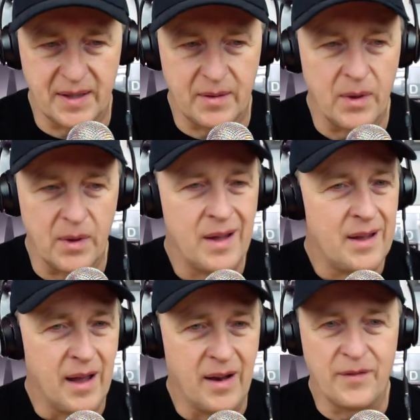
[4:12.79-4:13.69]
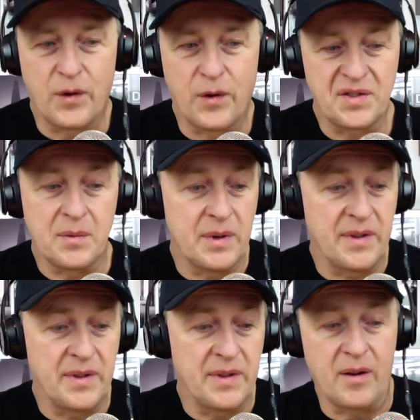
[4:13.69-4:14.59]
And unfortunately, we were
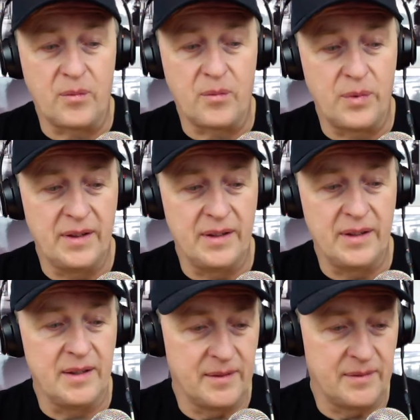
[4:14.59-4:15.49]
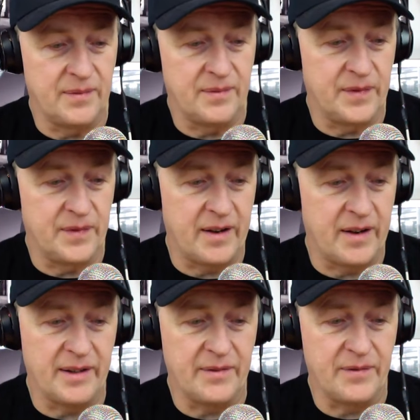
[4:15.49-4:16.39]
there on a really
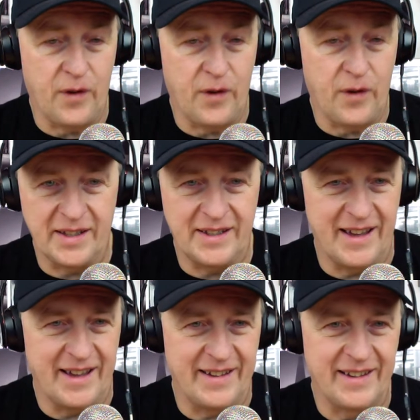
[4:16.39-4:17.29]
very foggy day.